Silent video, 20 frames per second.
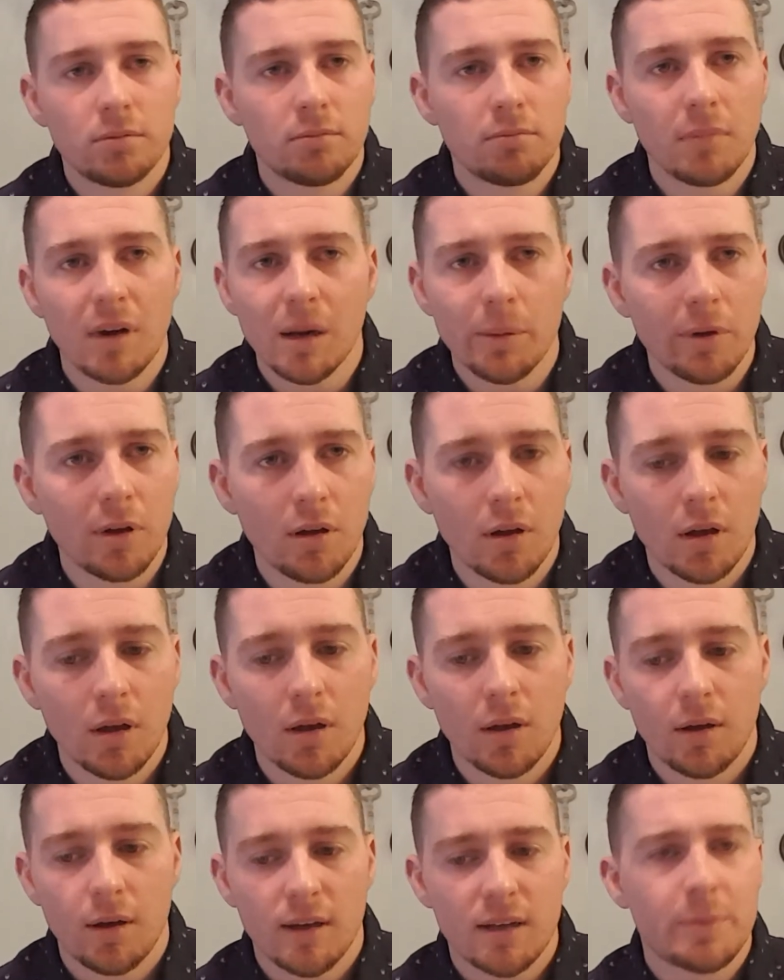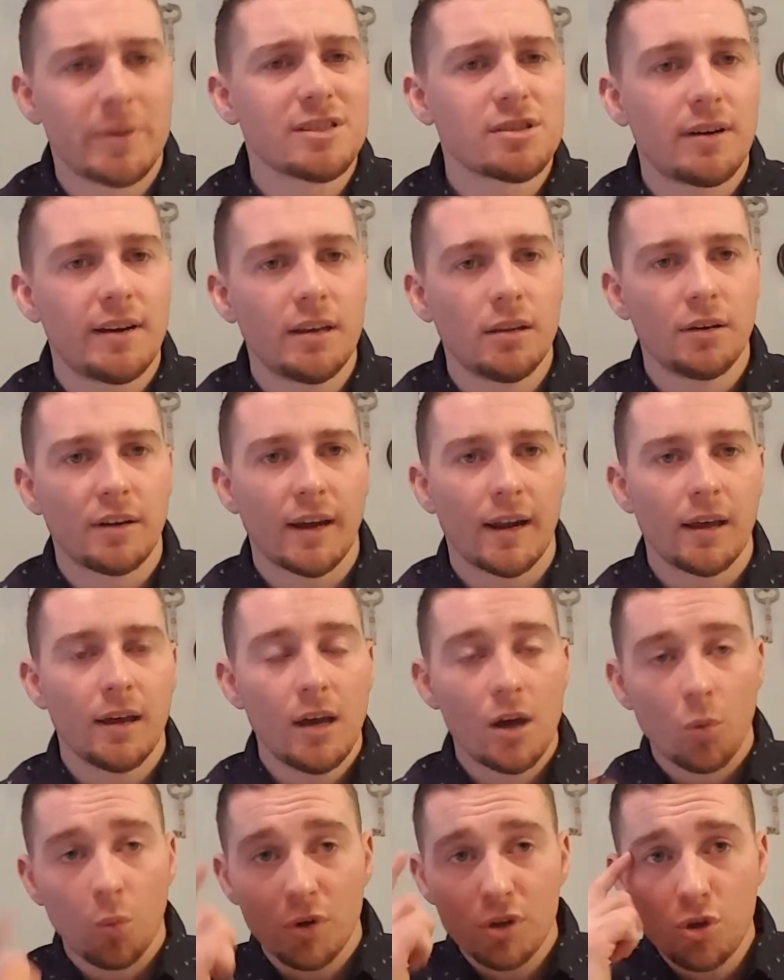Maybe. It depends on how you look at it.
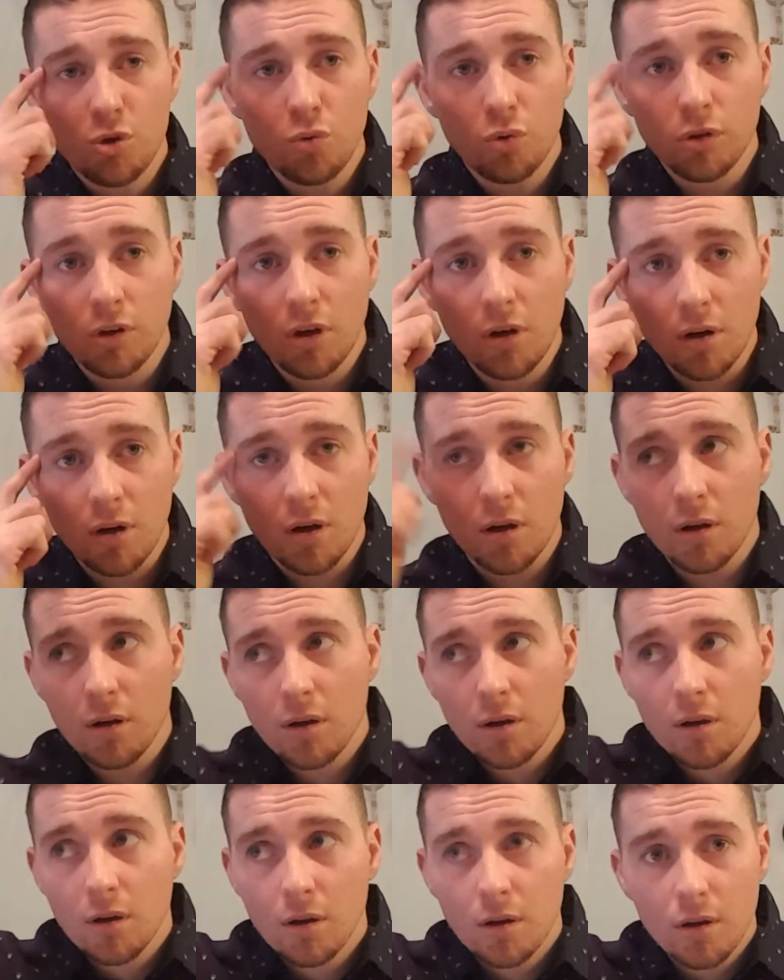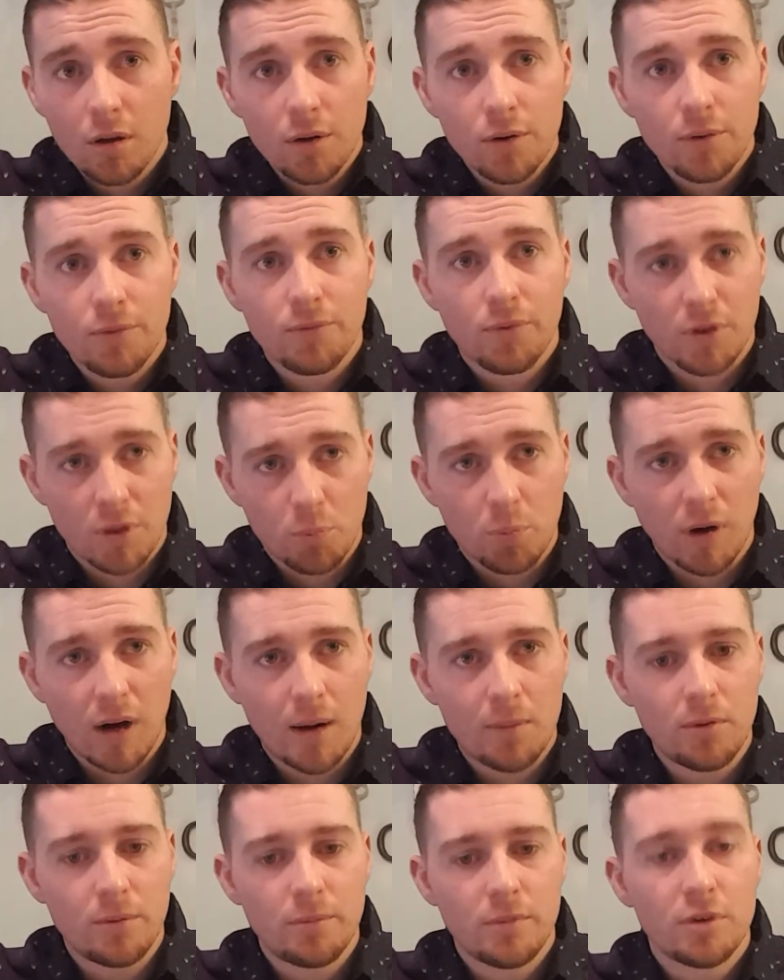When you look for the
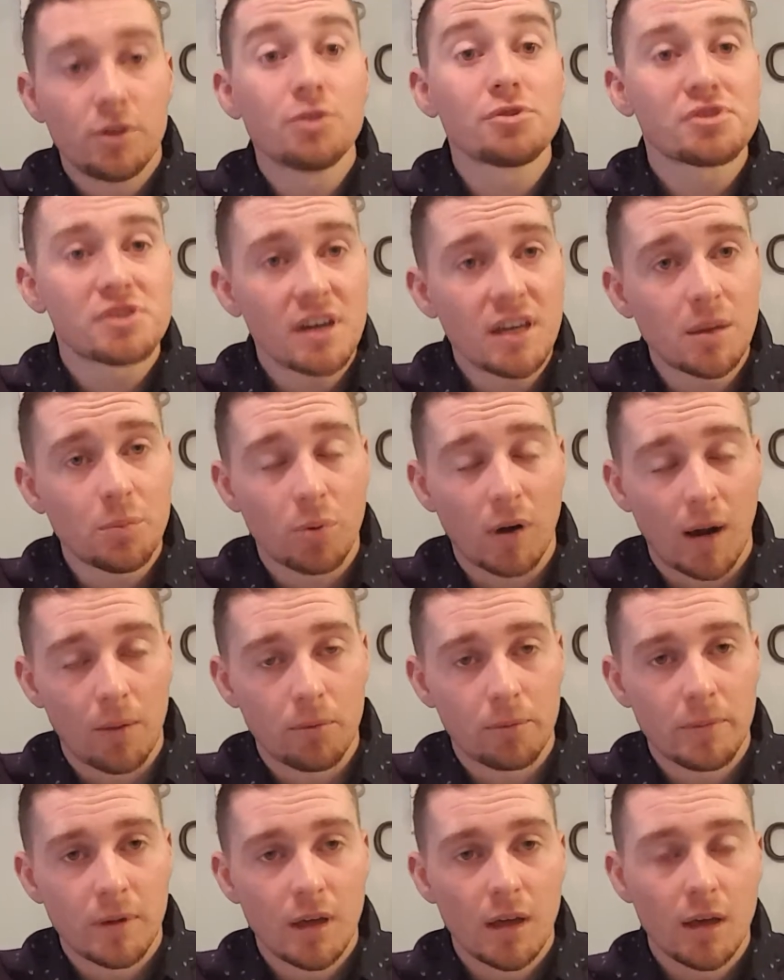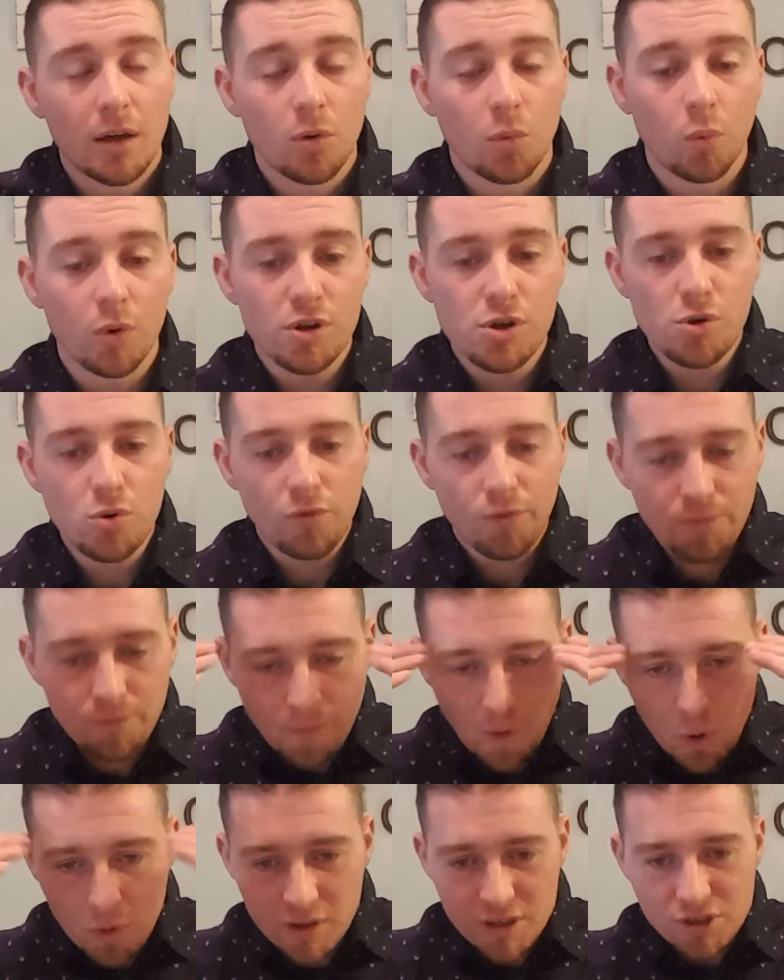problem, you'll see the problem. When you
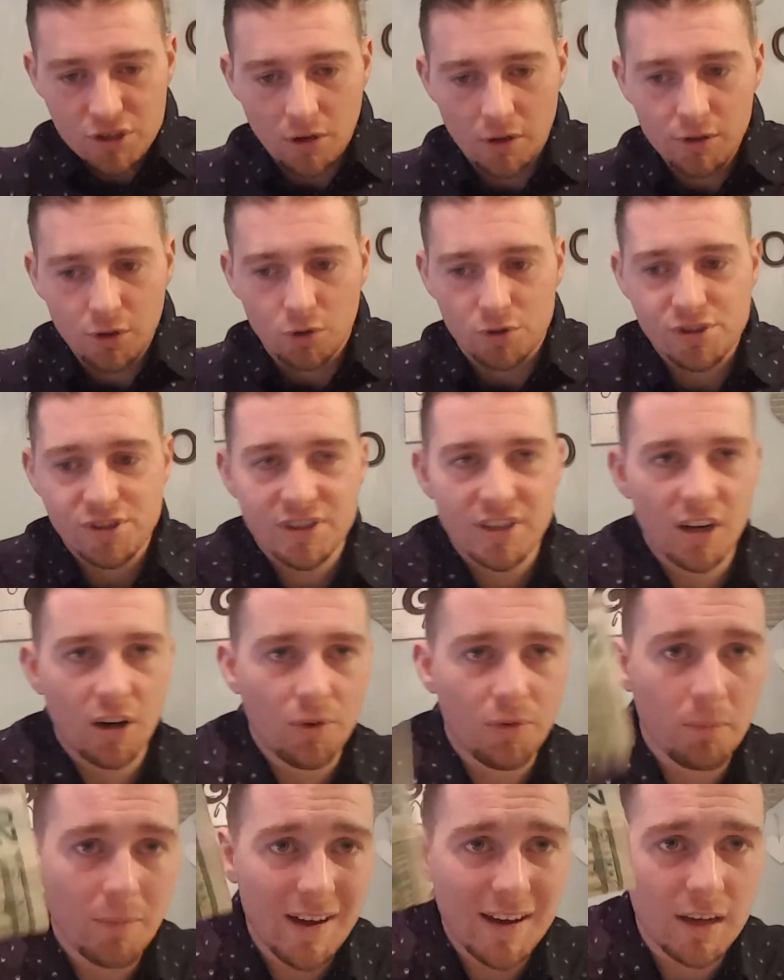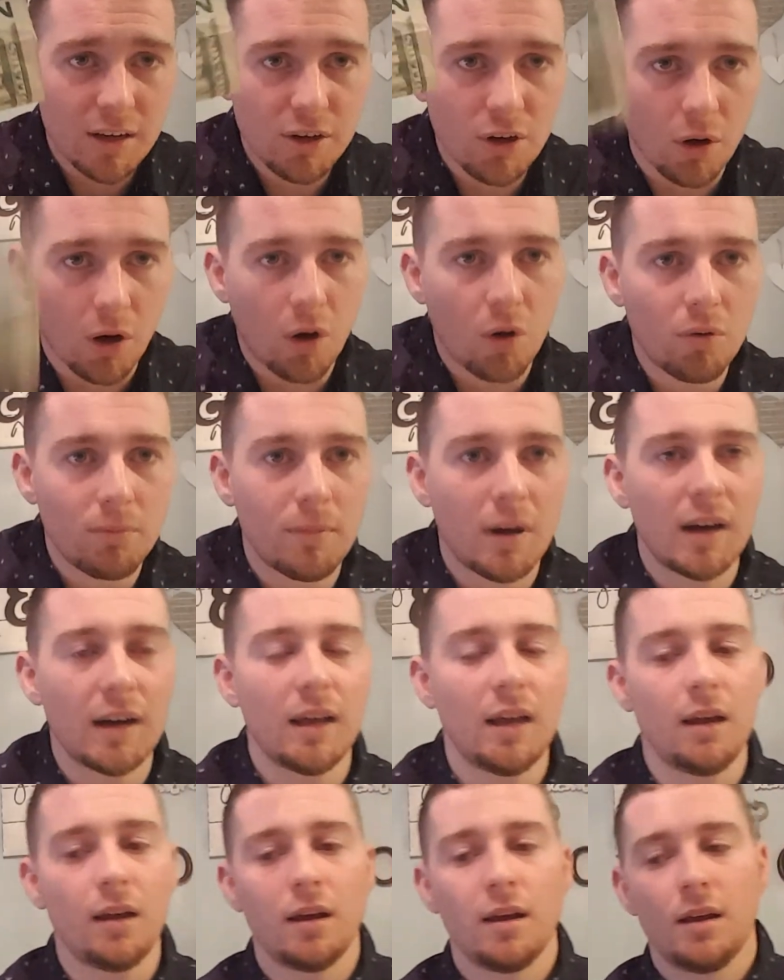focus on yourself, making your own
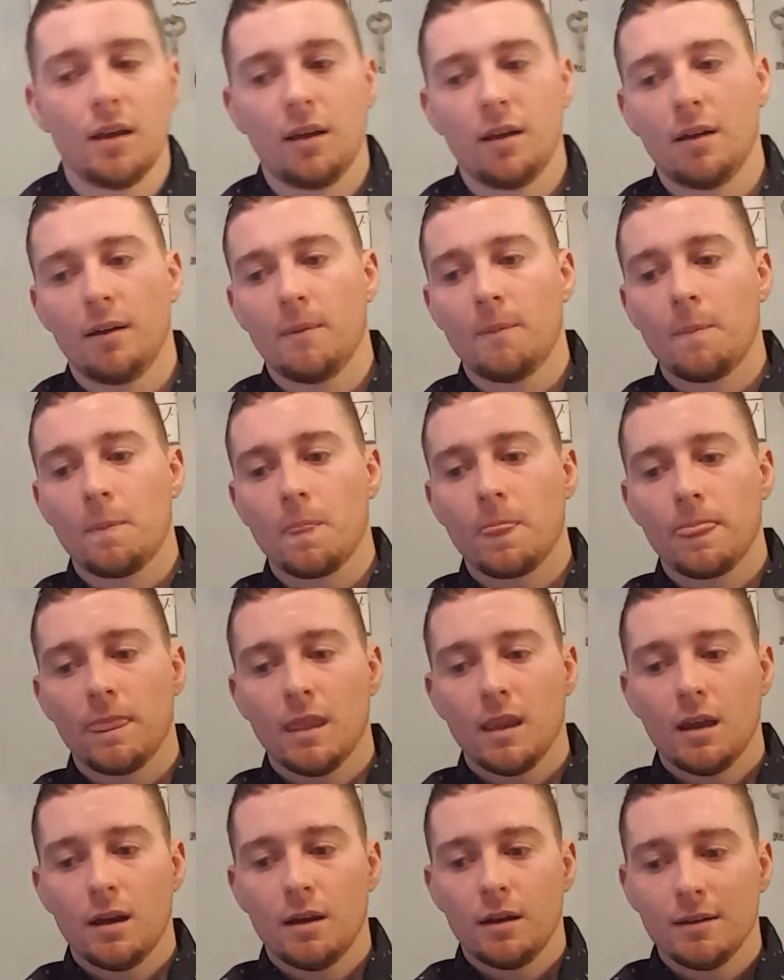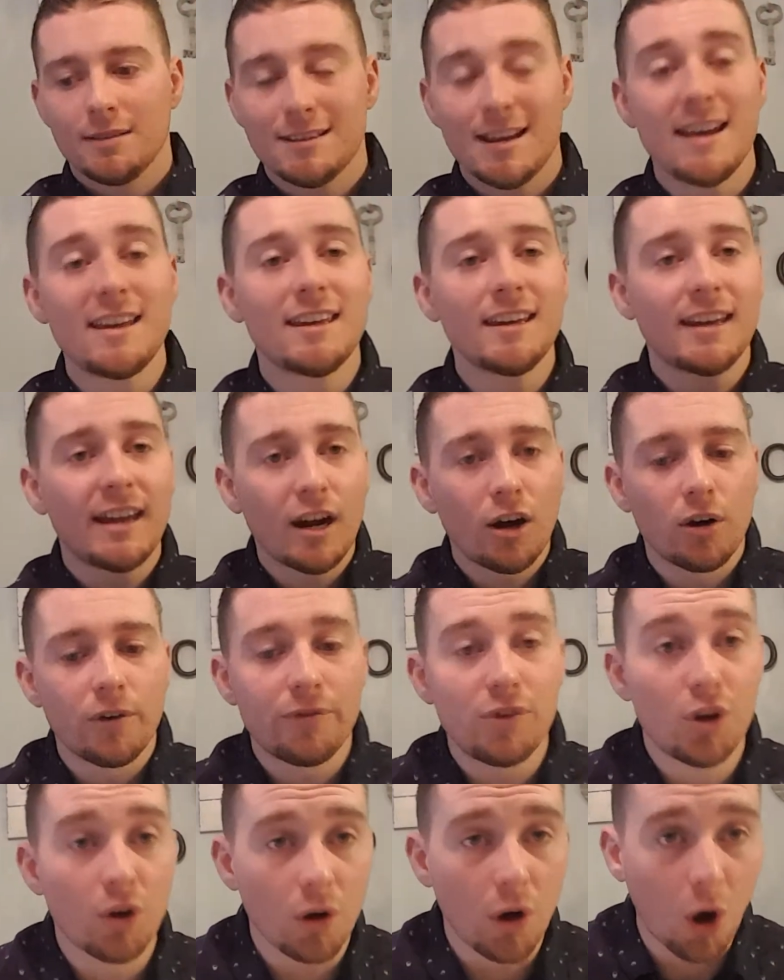money, taking care
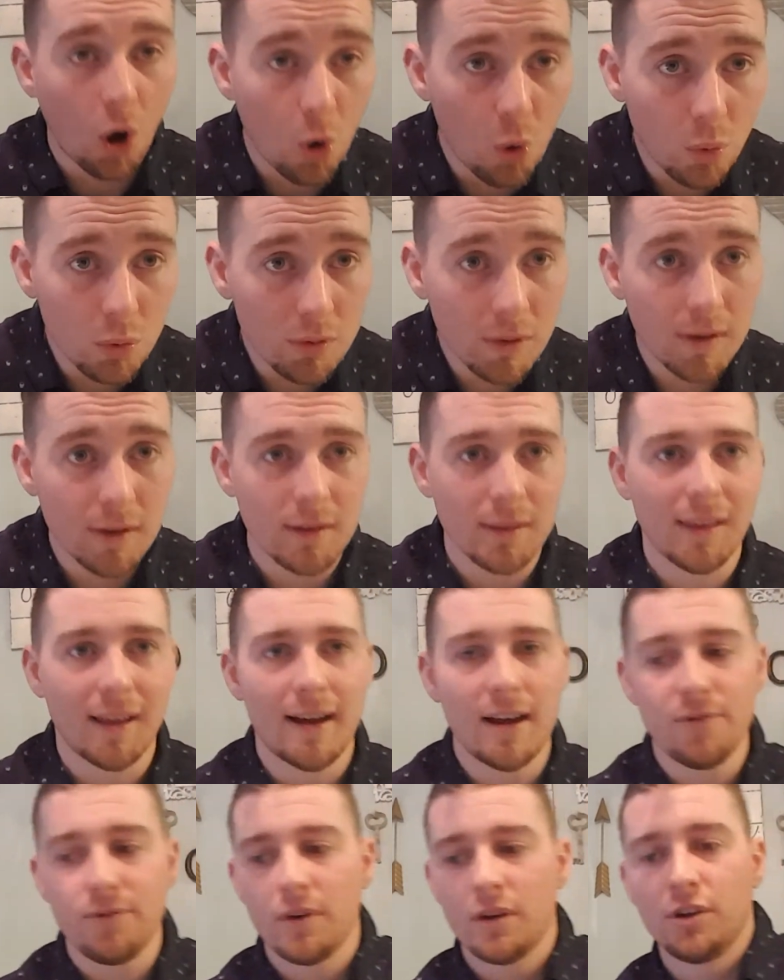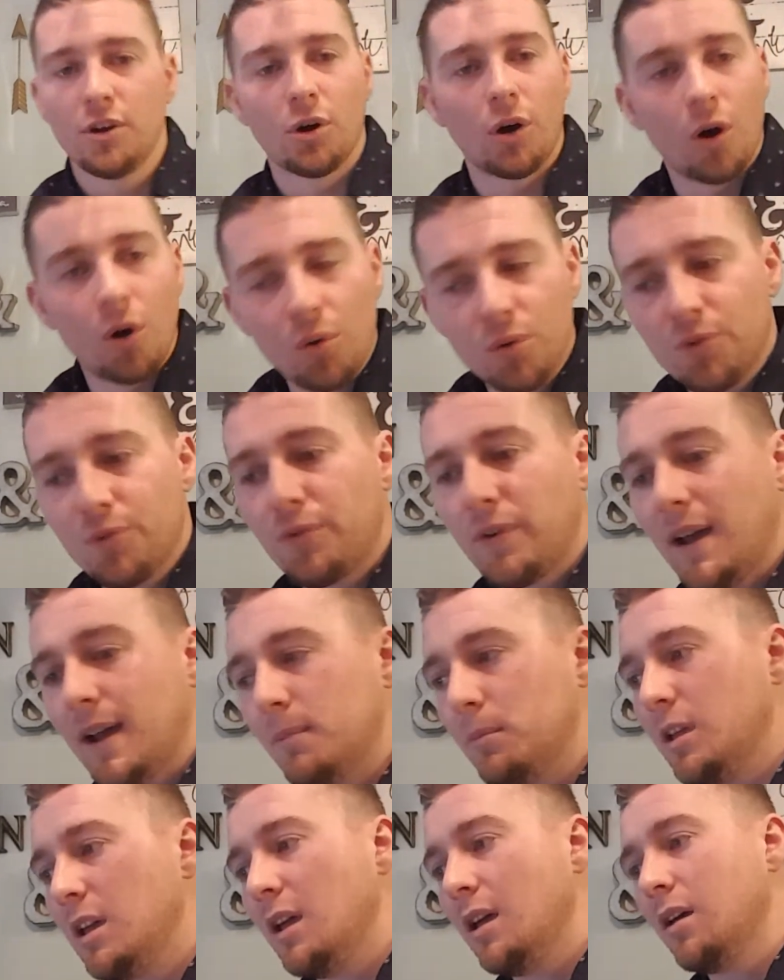of your own life, your own
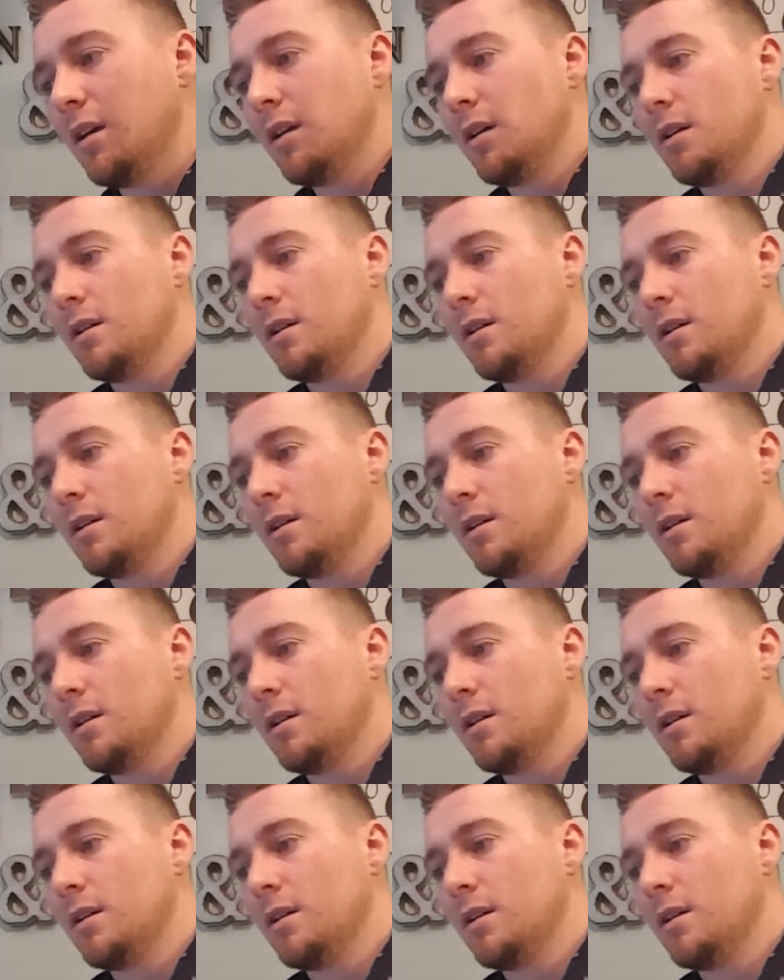family,